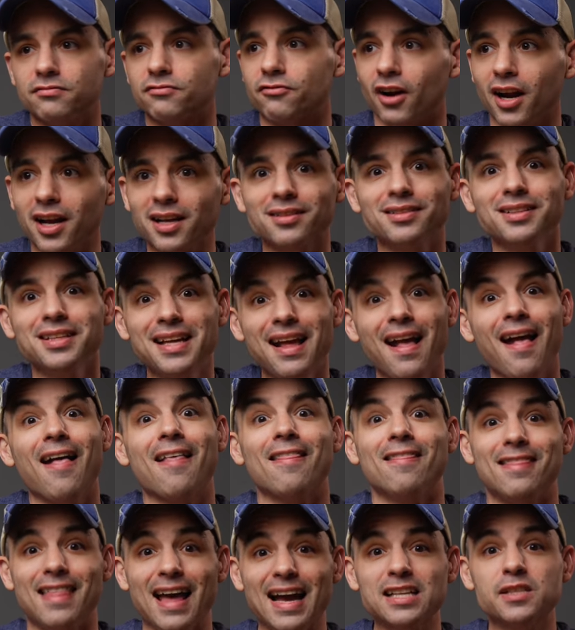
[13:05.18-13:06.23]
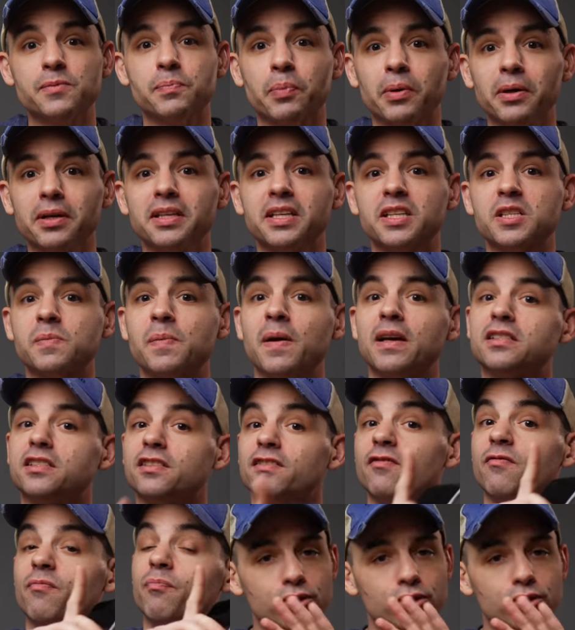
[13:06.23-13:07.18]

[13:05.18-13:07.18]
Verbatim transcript: frankly, that's pretty expensive.